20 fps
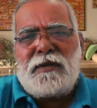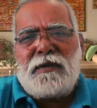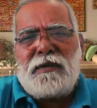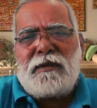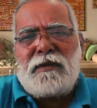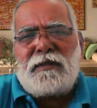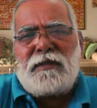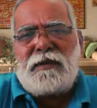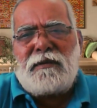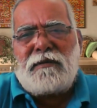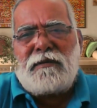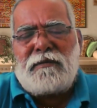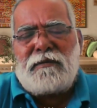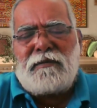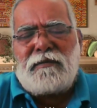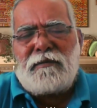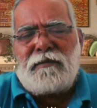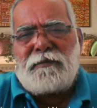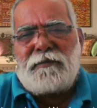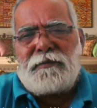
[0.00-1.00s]

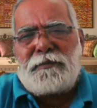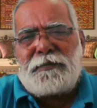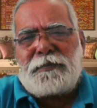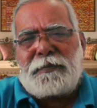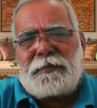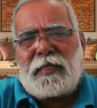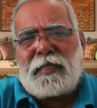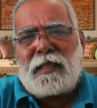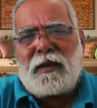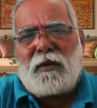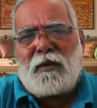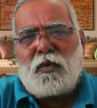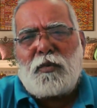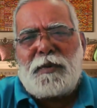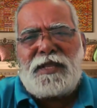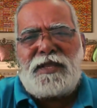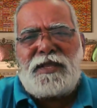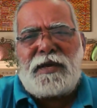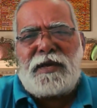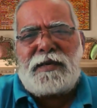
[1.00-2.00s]
the
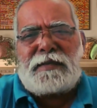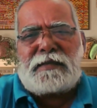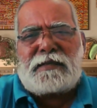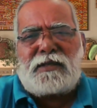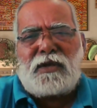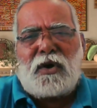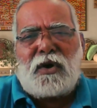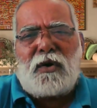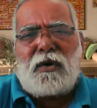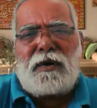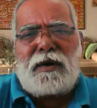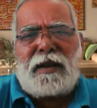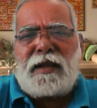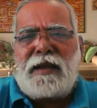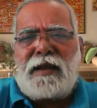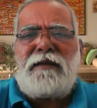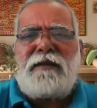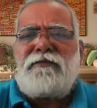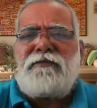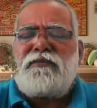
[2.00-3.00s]
Upajayasthan,
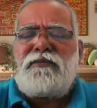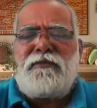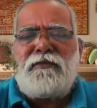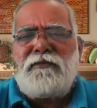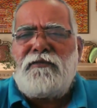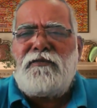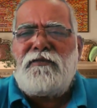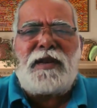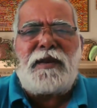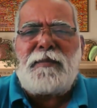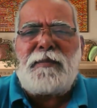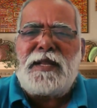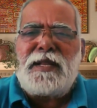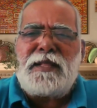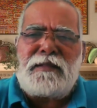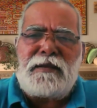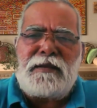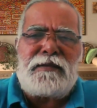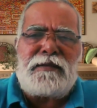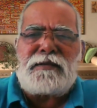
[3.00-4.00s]
kind of very many
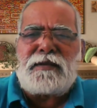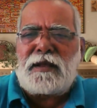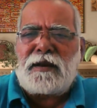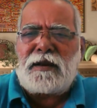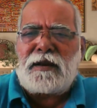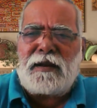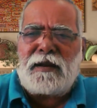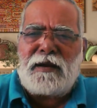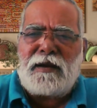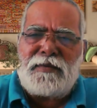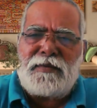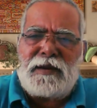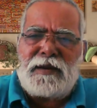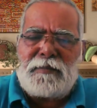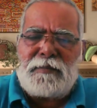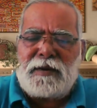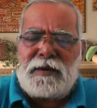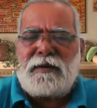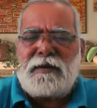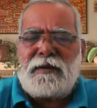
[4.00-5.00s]
things are available.